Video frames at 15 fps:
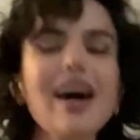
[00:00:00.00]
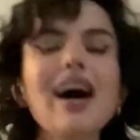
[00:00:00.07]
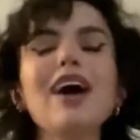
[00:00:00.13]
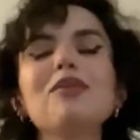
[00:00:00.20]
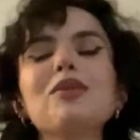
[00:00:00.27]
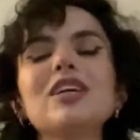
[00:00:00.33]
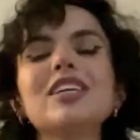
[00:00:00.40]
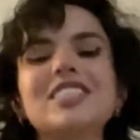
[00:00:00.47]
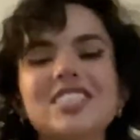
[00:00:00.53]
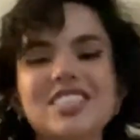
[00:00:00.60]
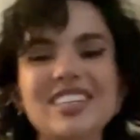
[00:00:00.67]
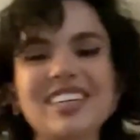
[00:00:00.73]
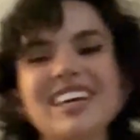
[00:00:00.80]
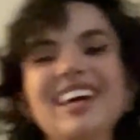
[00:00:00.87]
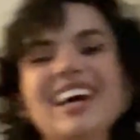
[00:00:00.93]
I wish
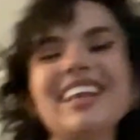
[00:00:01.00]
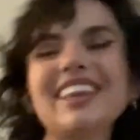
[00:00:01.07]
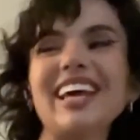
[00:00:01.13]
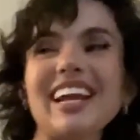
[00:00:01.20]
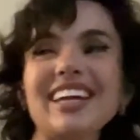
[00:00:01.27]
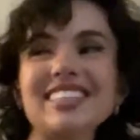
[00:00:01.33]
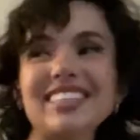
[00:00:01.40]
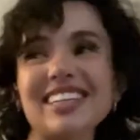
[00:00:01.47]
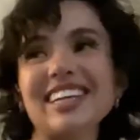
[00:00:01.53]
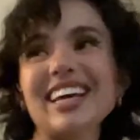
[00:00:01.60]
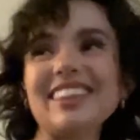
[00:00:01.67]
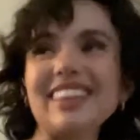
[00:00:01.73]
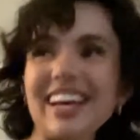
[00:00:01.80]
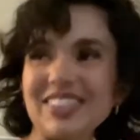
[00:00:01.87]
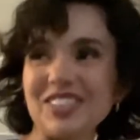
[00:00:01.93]
that I did
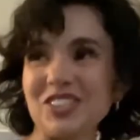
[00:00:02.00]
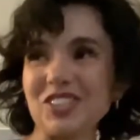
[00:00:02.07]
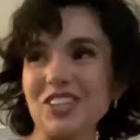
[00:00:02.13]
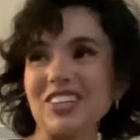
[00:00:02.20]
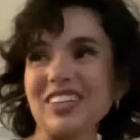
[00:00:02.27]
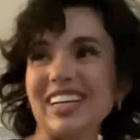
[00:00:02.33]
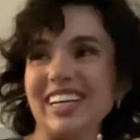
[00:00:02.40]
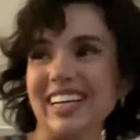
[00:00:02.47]
get that shirt.